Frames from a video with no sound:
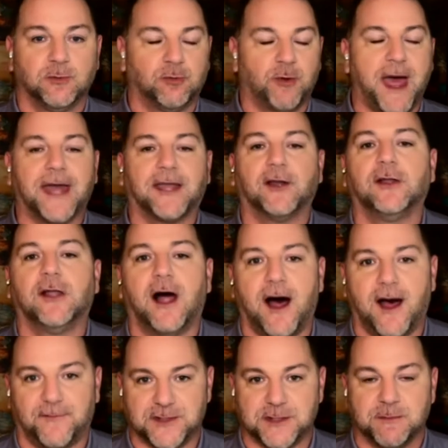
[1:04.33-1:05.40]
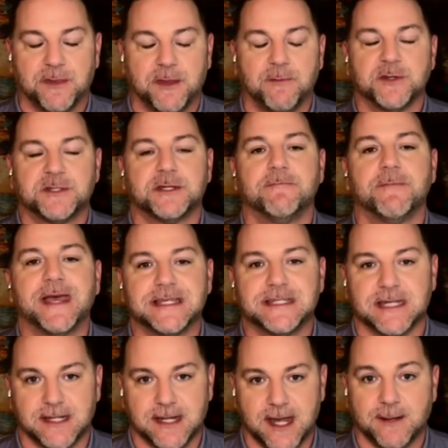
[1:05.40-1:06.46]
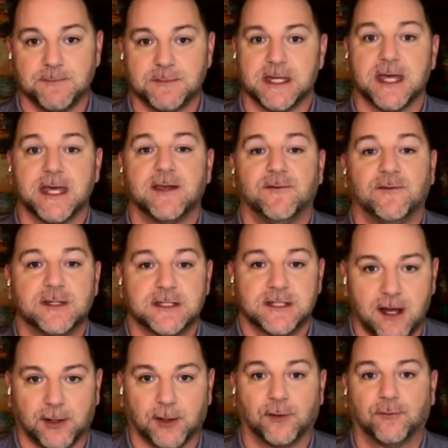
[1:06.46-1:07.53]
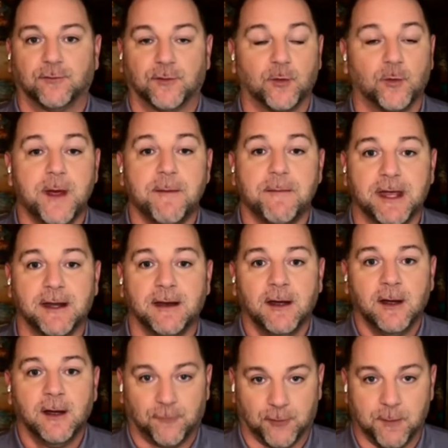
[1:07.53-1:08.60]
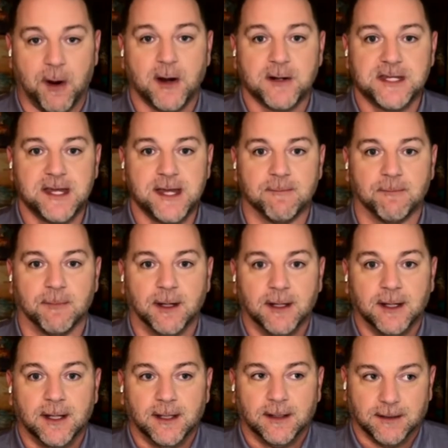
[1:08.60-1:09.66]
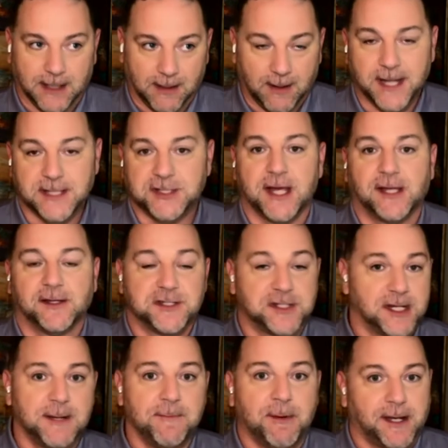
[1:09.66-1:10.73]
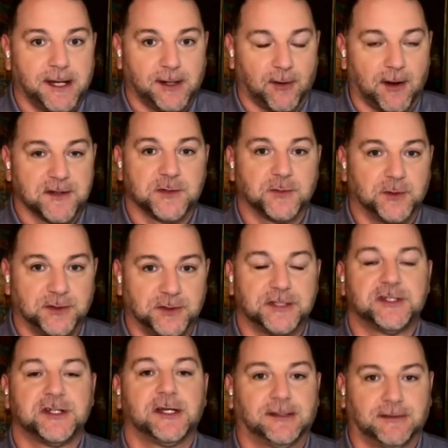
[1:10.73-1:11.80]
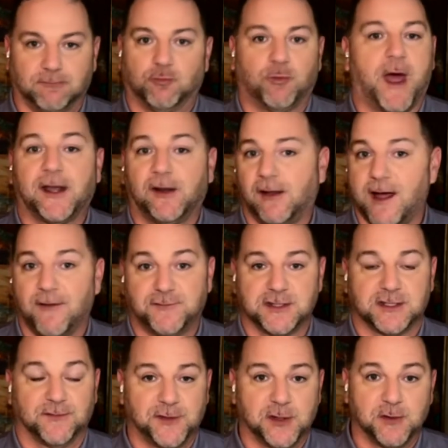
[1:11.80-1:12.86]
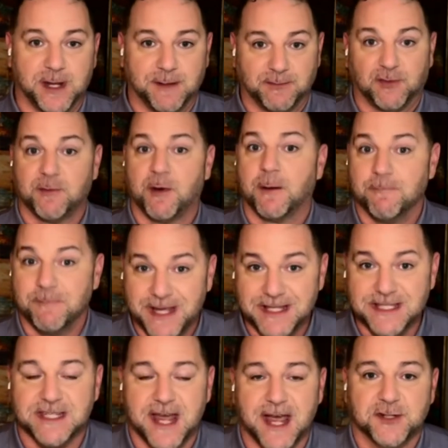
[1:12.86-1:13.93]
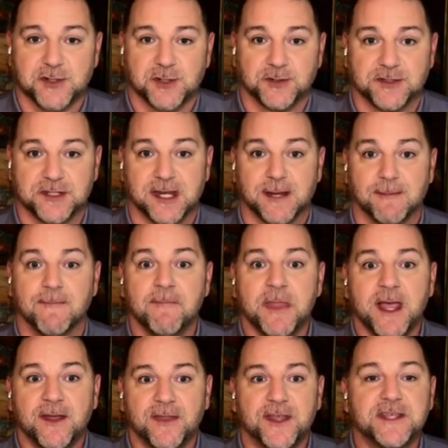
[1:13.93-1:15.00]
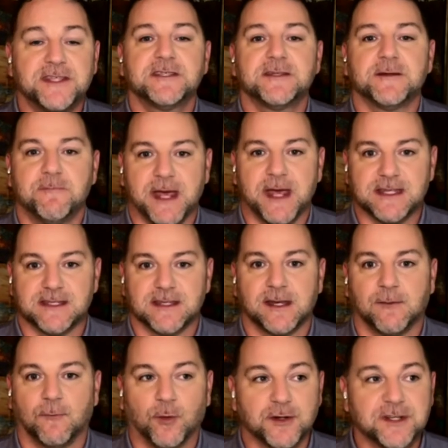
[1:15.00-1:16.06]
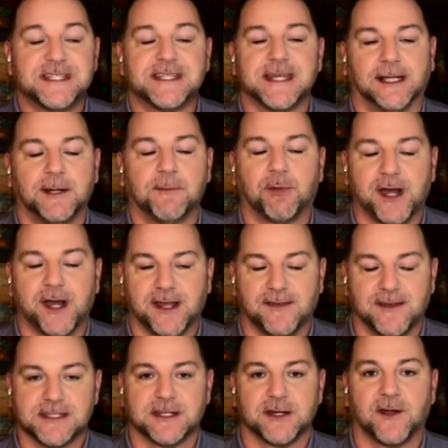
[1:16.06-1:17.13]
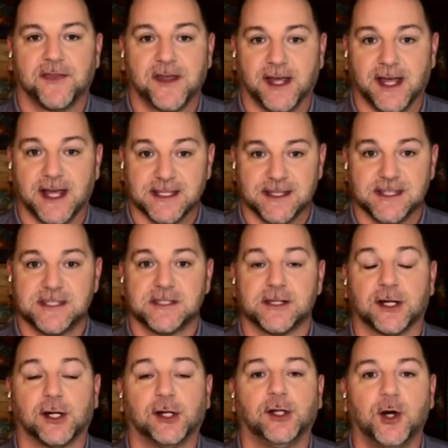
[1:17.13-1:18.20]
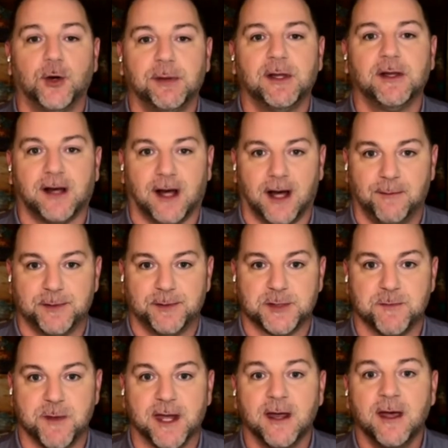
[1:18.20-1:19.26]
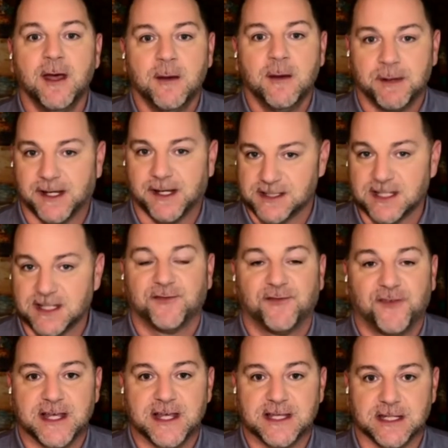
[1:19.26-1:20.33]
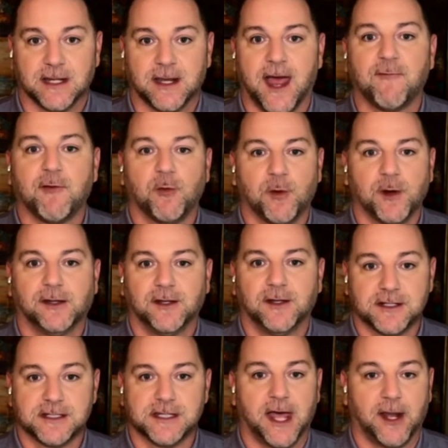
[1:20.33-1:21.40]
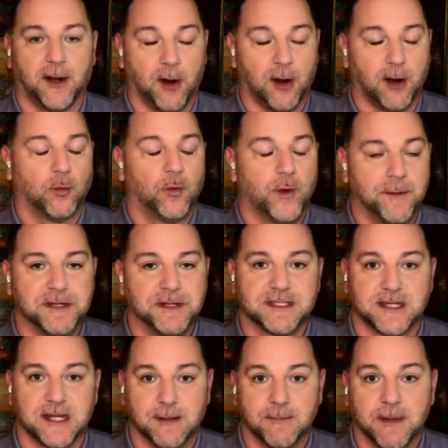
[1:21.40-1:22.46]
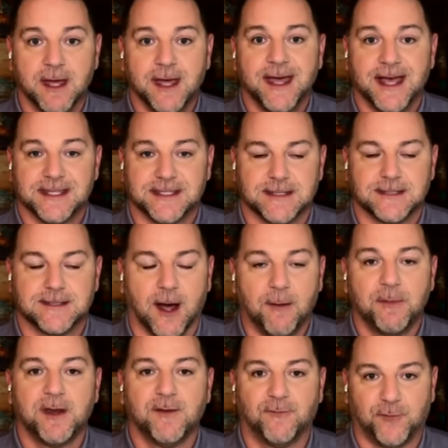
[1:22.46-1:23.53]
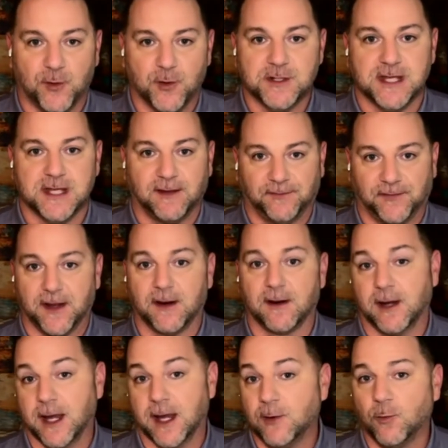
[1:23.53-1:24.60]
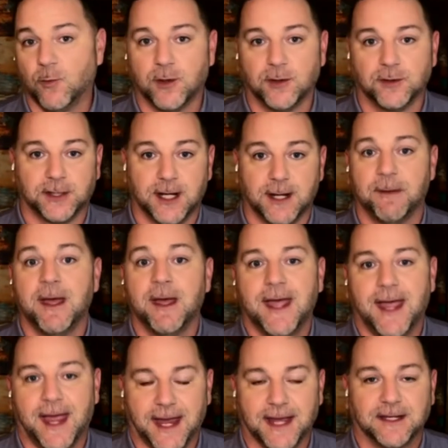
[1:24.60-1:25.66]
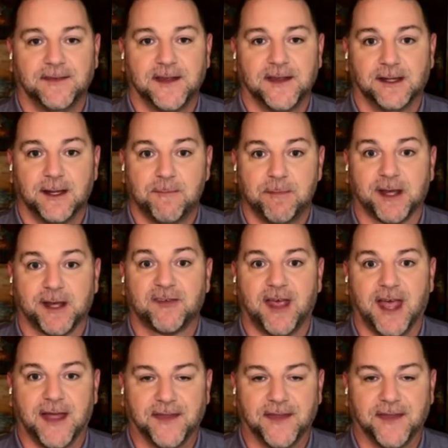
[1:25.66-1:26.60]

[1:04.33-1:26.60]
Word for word: rattle off some of the most amazing names in soccer for women from our team. Hmm. Now, I challenge anybody across the world to ch- rattle off just a few names from our men's national team. This is amazing. We're celebrating this year. I think uh, this is a global accomplishment because let's face it, everyone looks at our women's team as a dominant force out there in World Cup and in the Olympics. And